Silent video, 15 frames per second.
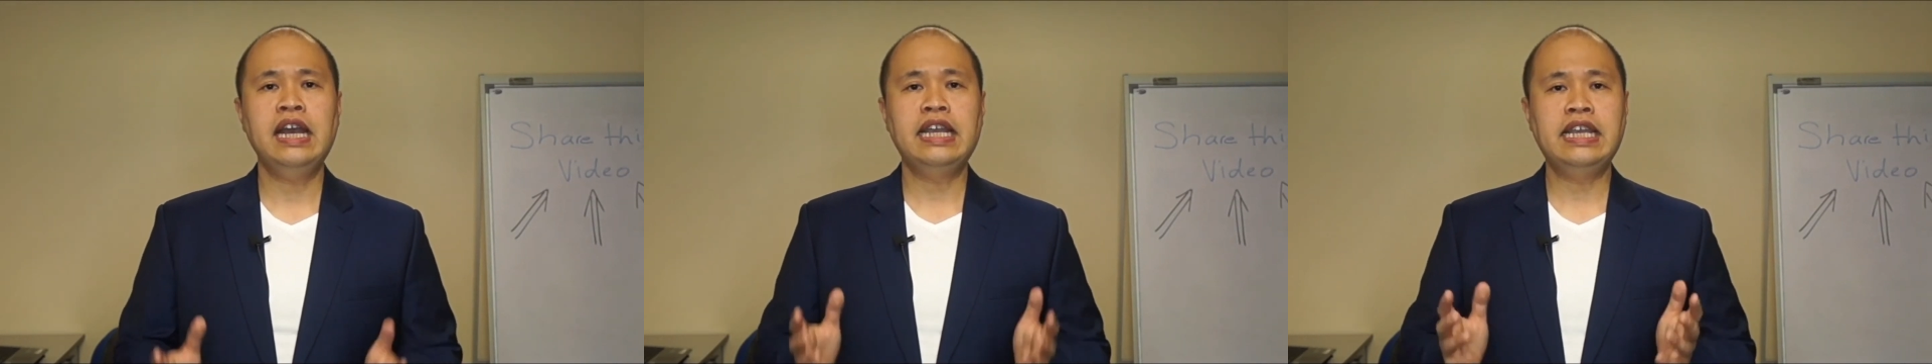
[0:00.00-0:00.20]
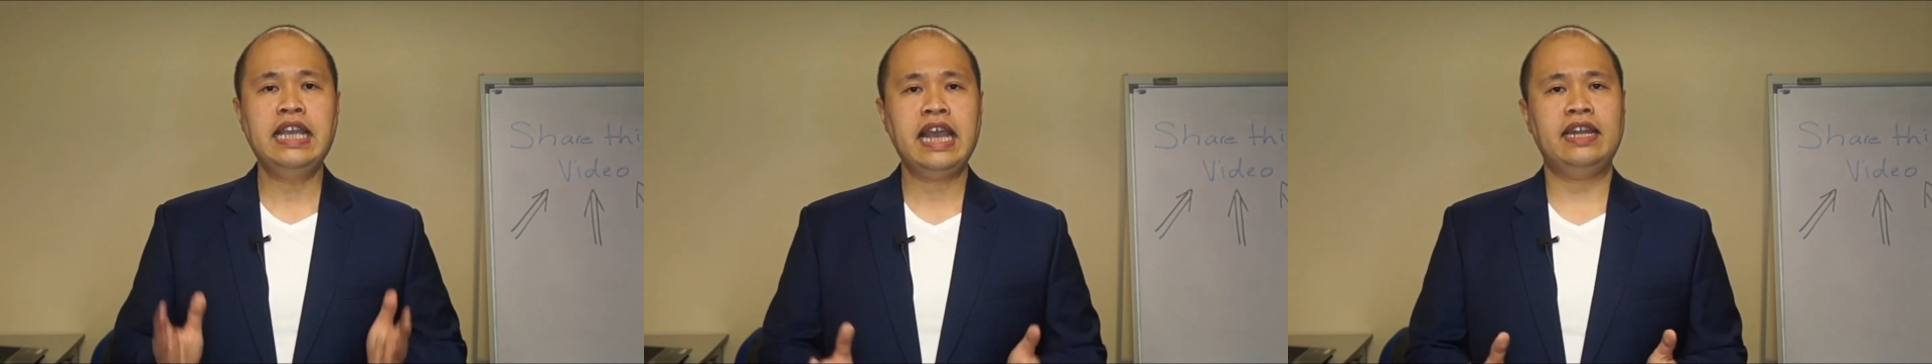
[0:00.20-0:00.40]

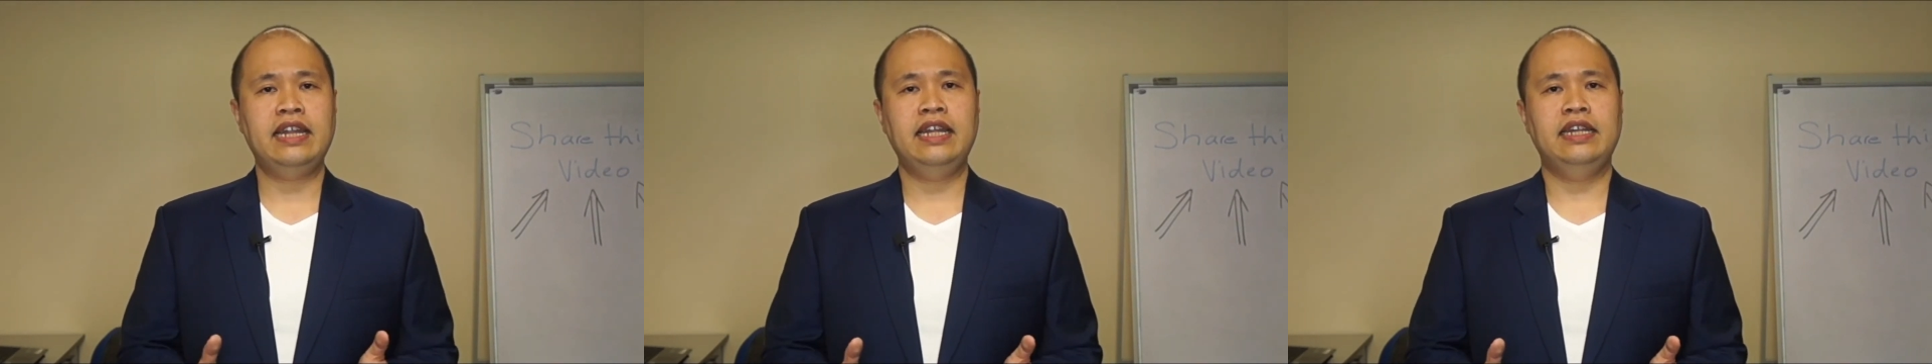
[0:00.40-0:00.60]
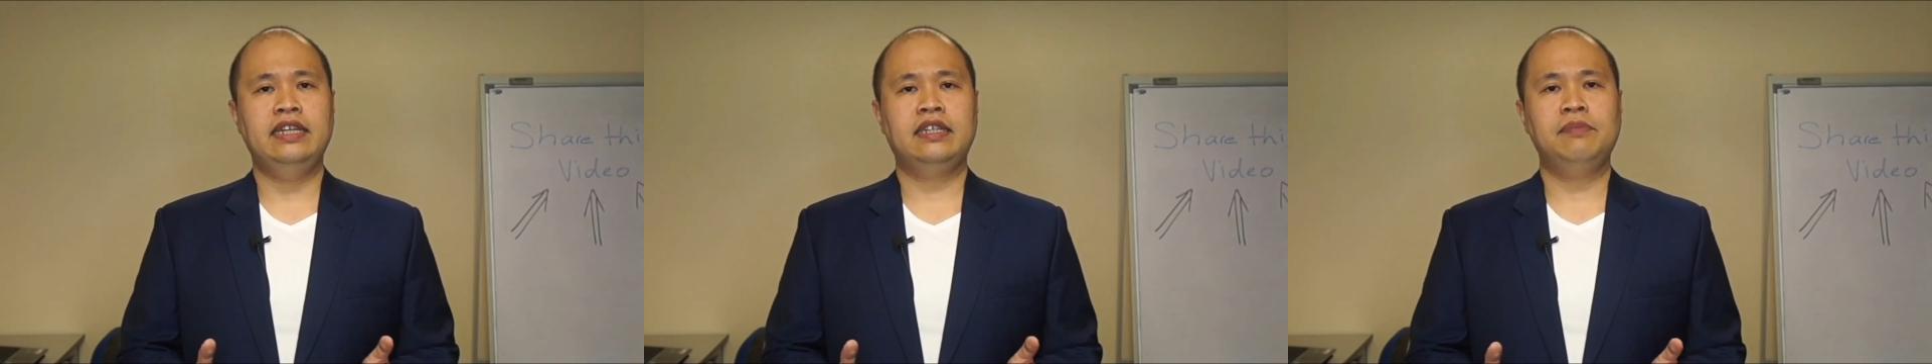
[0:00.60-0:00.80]
yet
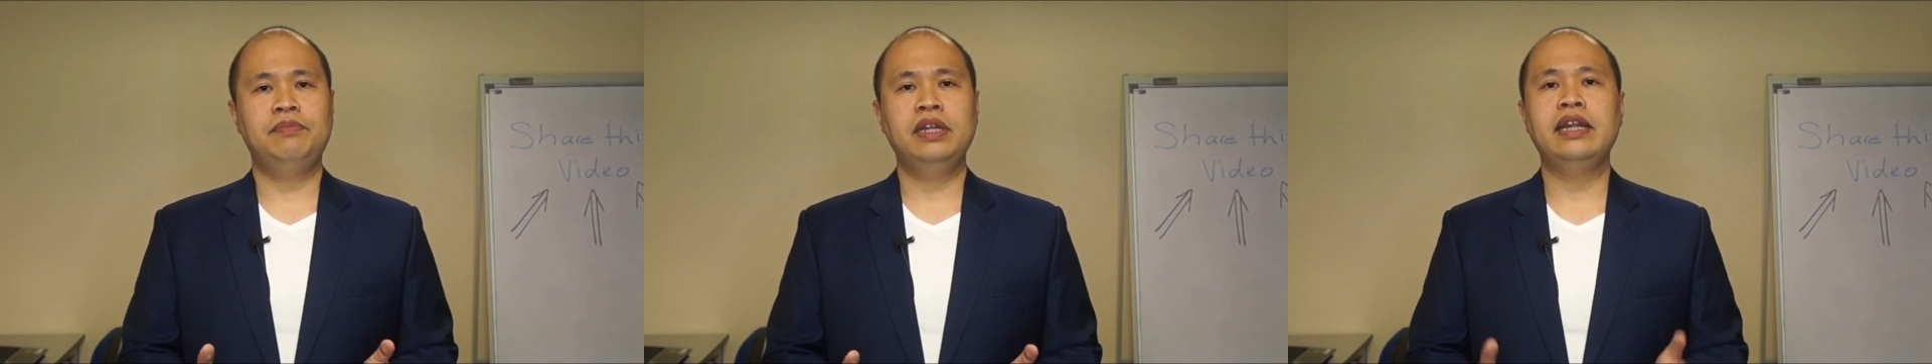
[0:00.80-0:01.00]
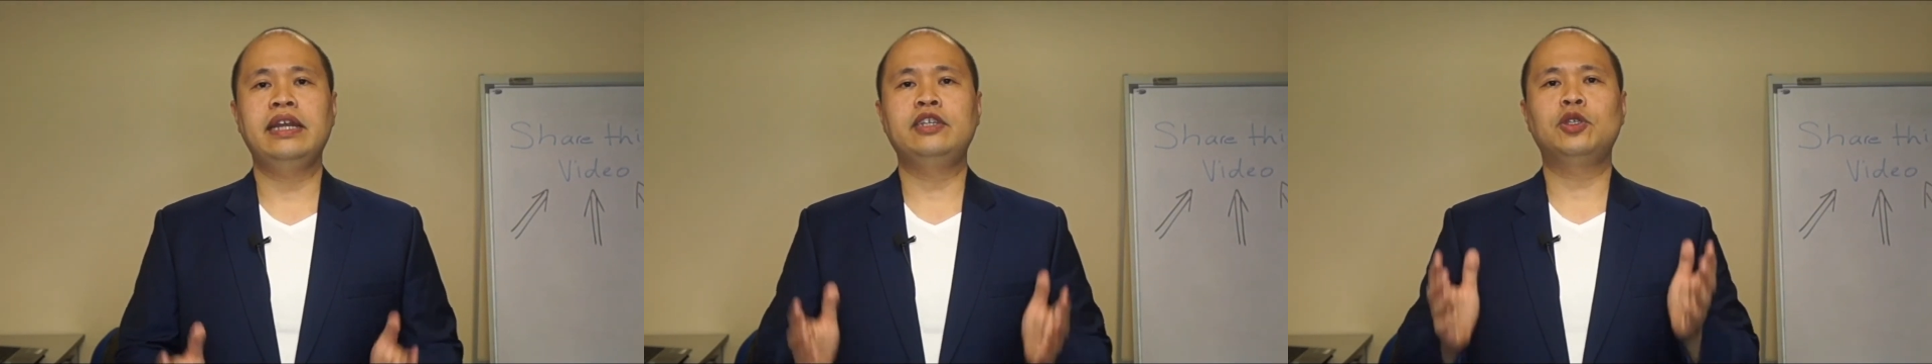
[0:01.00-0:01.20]
it is
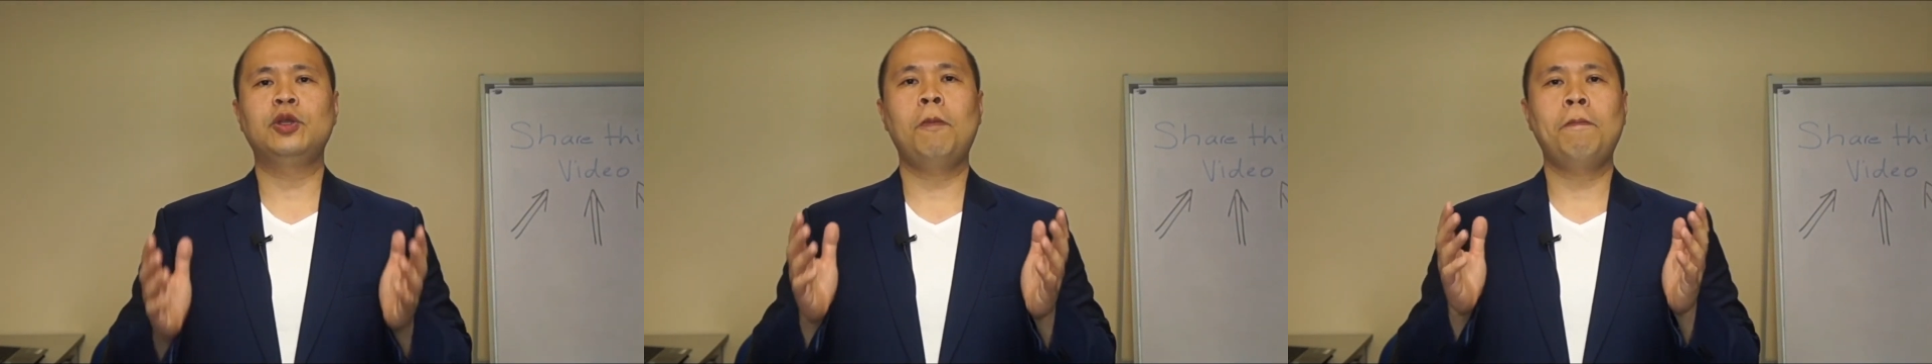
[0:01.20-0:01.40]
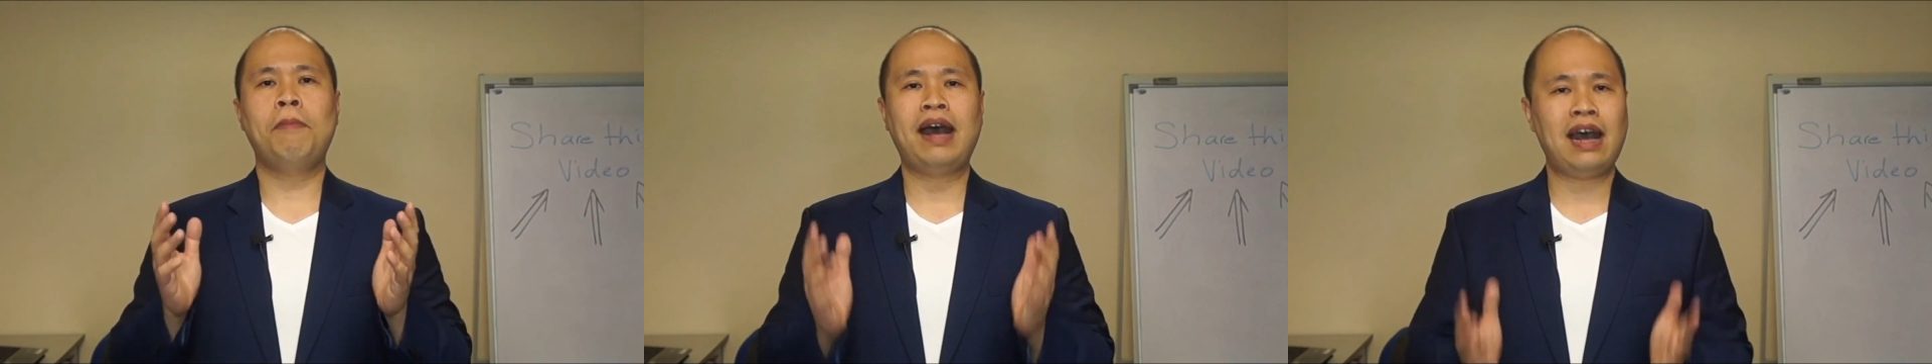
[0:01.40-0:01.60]
something that is
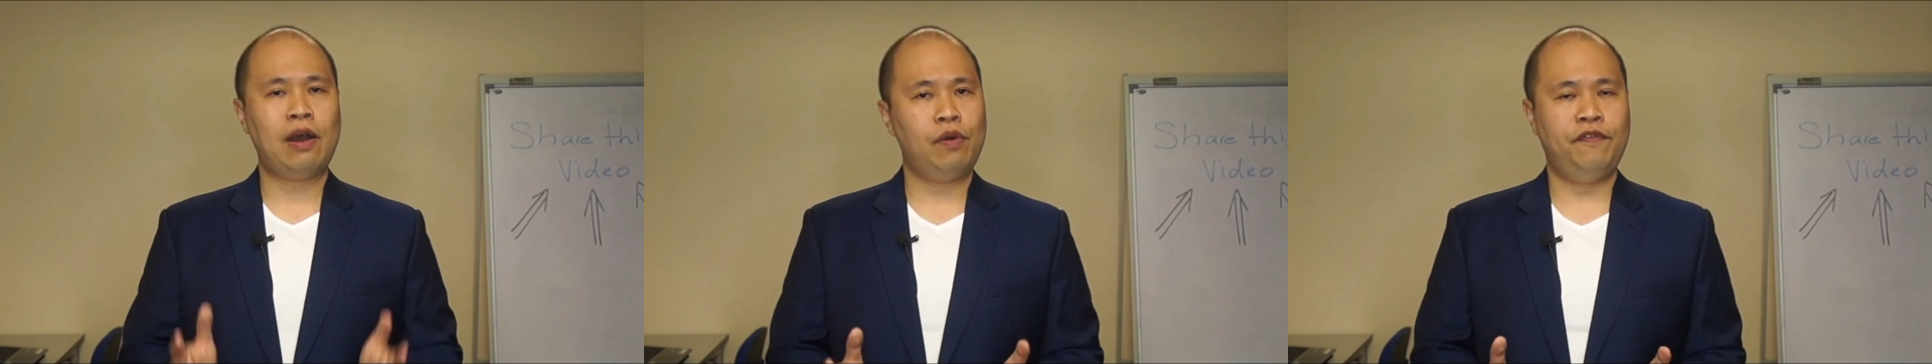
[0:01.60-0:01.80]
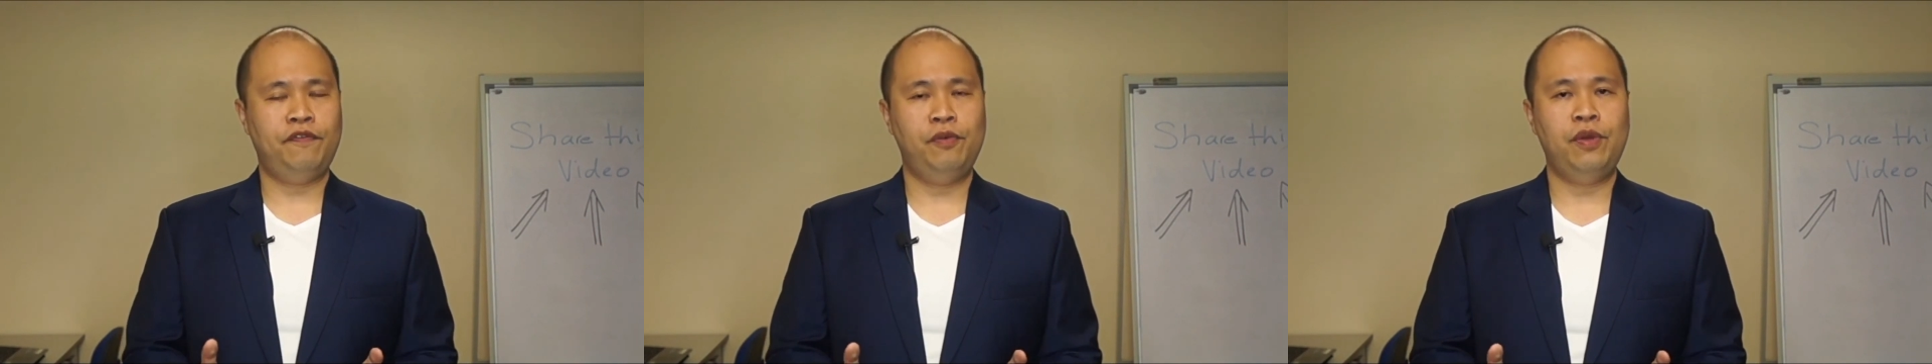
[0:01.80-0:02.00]
so
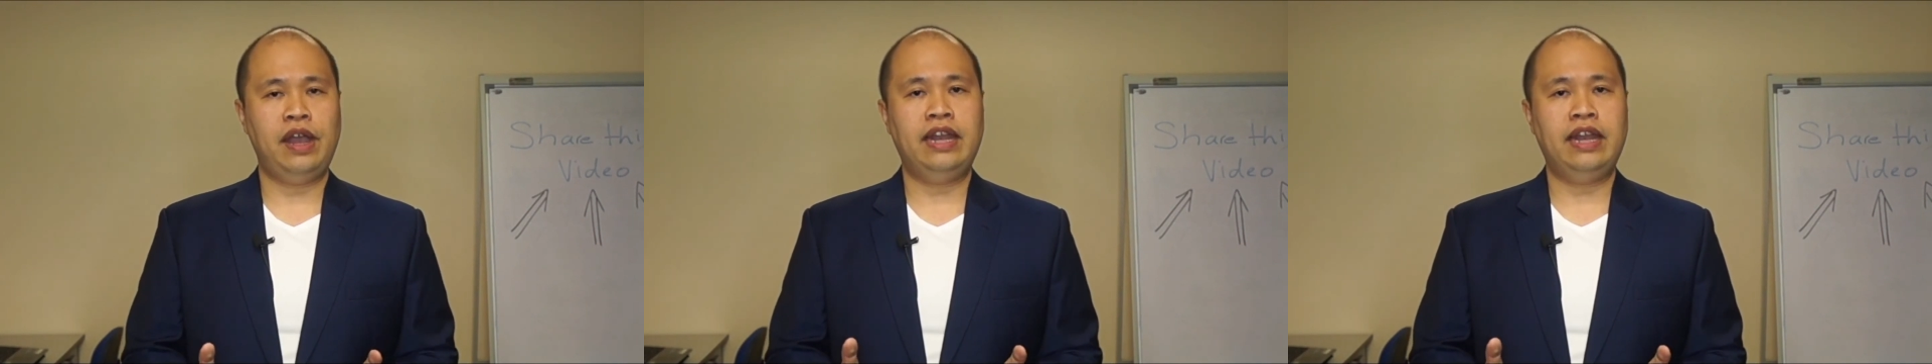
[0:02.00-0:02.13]
powerful,